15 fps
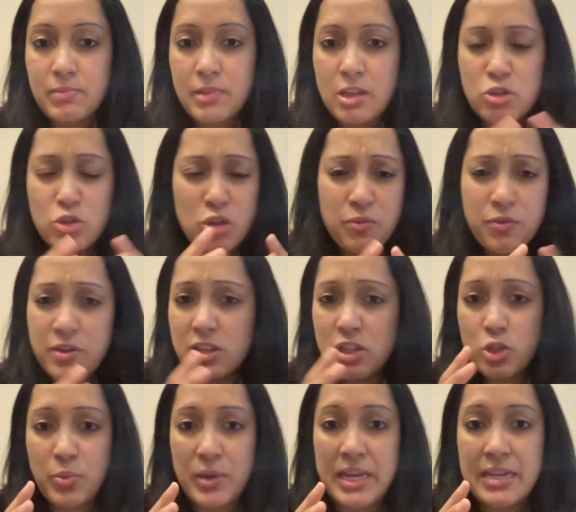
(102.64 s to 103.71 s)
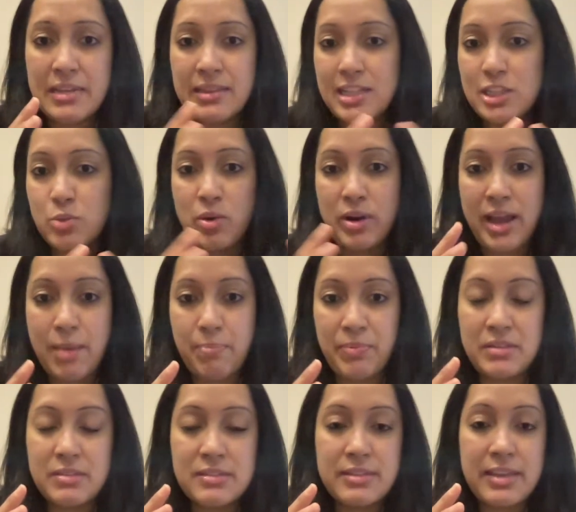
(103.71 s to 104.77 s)
So the first week, that's what
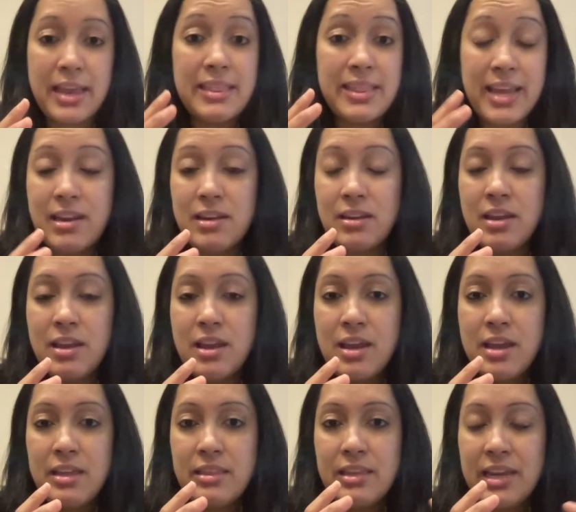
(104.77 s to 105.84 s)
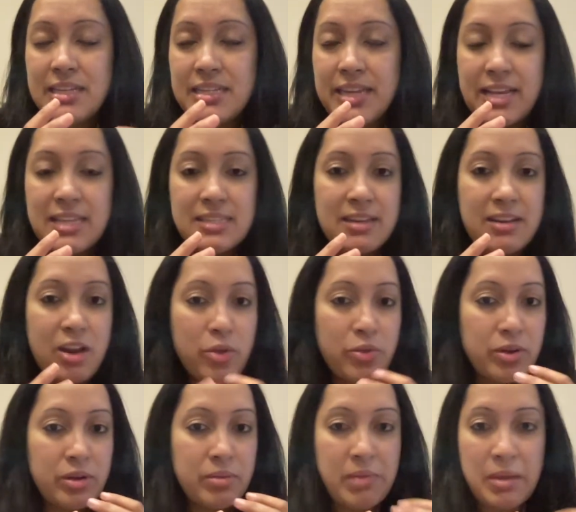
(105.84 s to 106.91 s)
happens. And then it takes
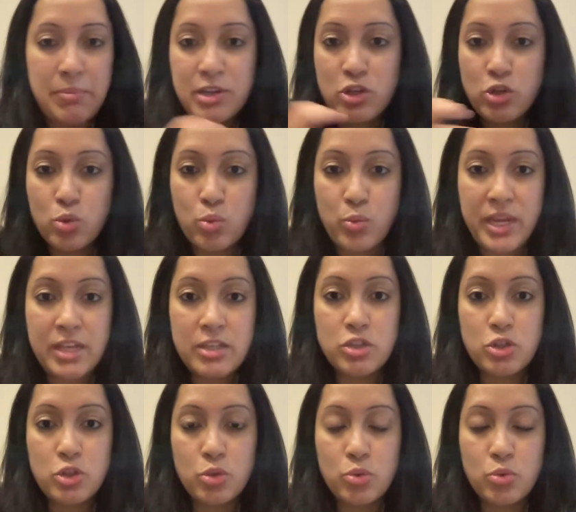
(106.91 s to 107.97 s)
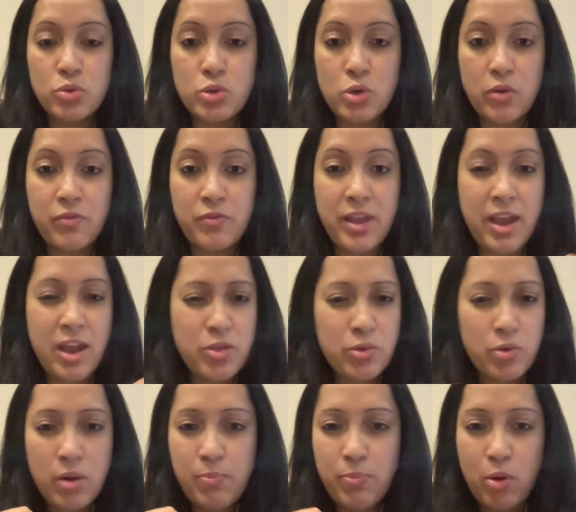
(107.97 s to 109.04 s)
another maybe 2 weeks to sort of
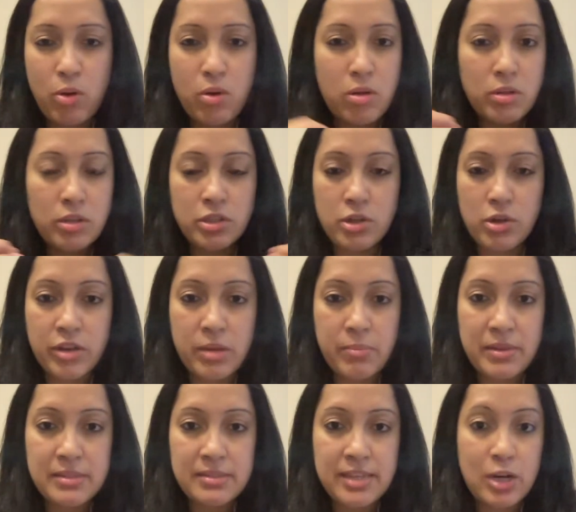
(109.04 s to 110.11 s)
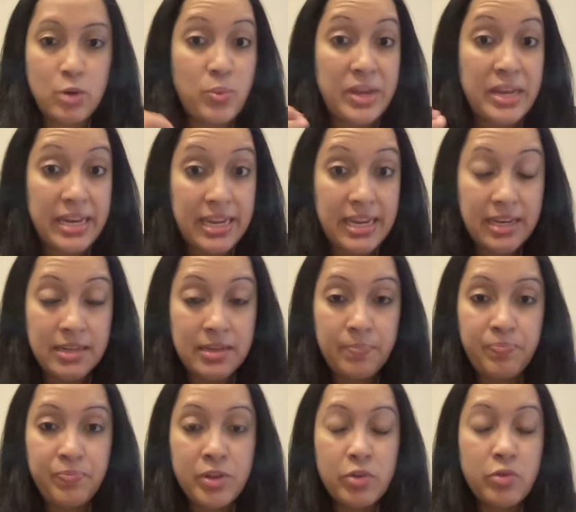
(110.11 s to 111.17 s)
gather up all the documents that we need
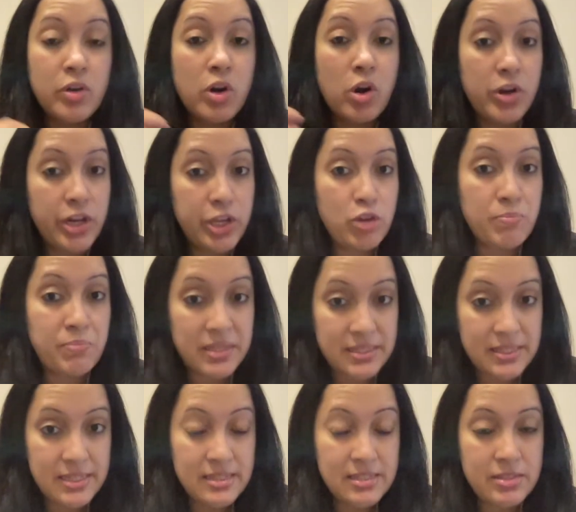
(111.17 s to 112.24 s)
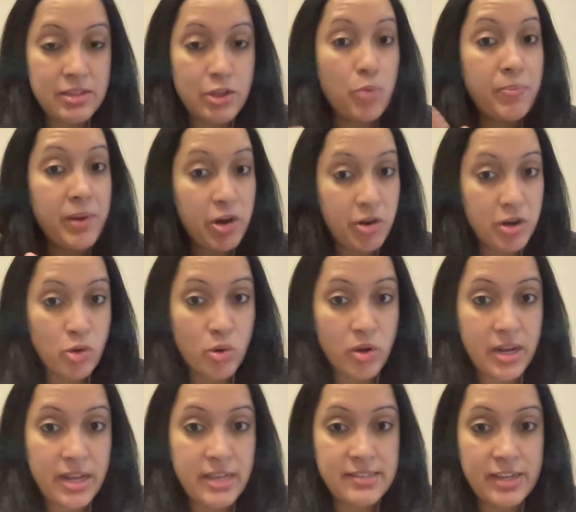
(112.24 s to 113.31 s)
regarding your business, your parent
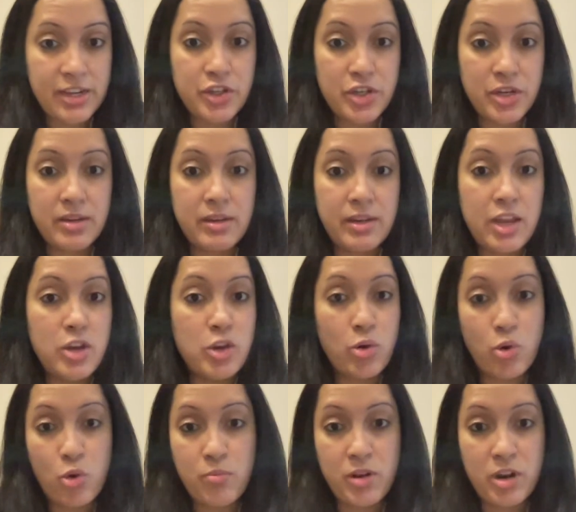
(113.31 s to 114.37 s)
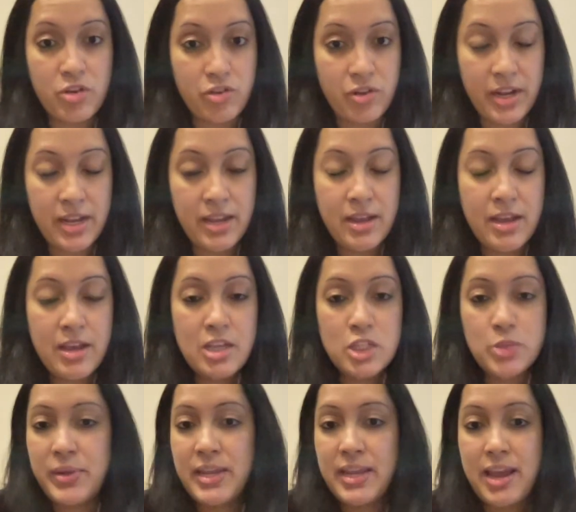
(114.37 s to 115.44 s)
organization in your home country.
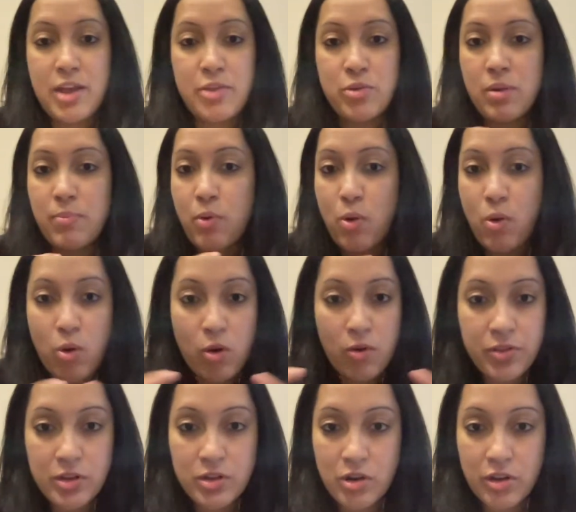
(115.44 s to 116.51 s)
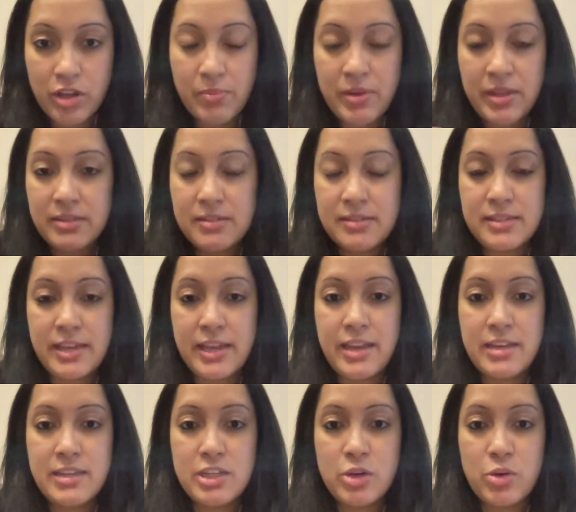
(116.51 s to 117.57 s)
So we gather up all of the documents
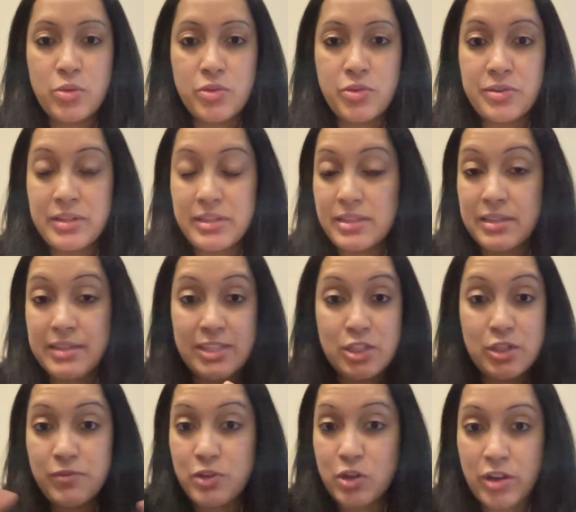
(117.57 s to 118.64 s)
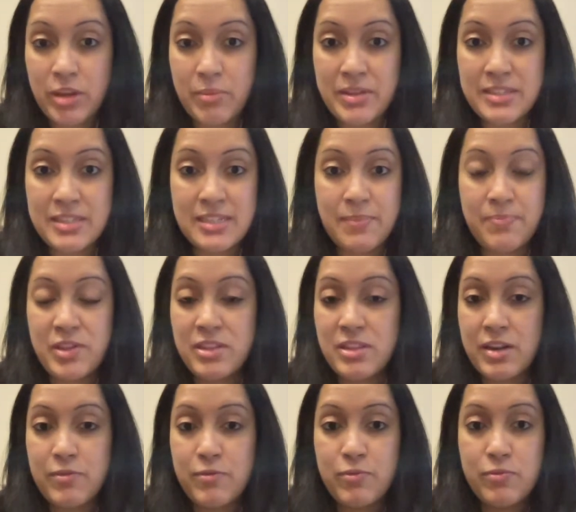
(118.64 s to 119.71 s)
and, the list of documents is something that
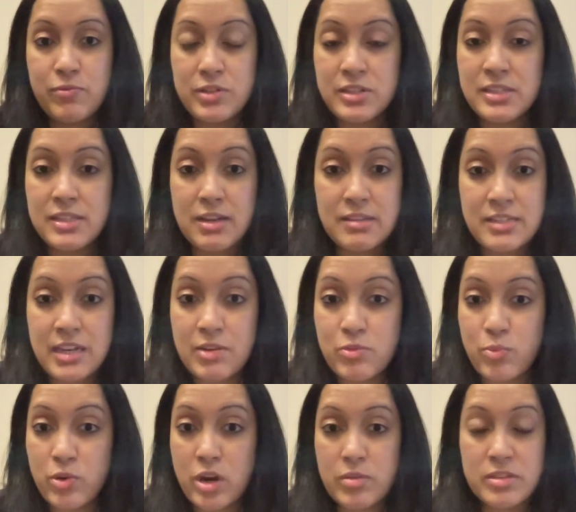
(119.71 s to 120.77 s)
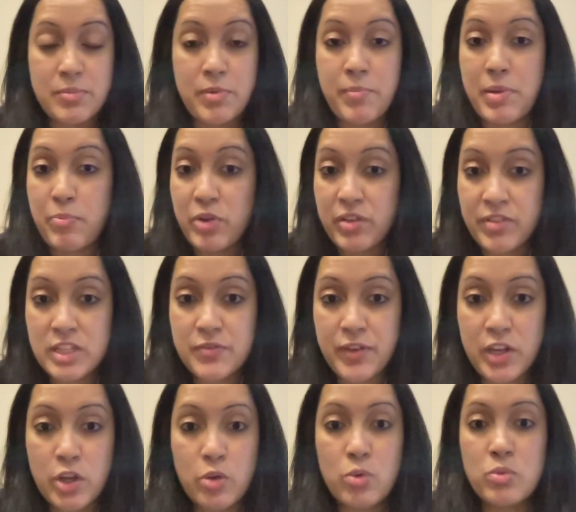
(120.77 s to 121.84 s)
I've discussed in one of some of my previous
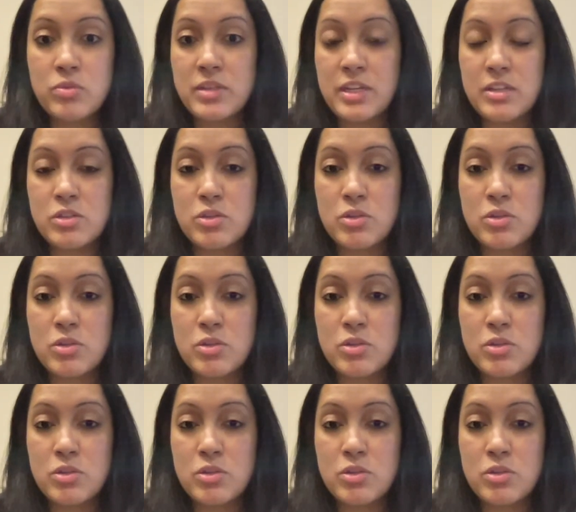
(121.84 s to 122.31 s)
videos, and it's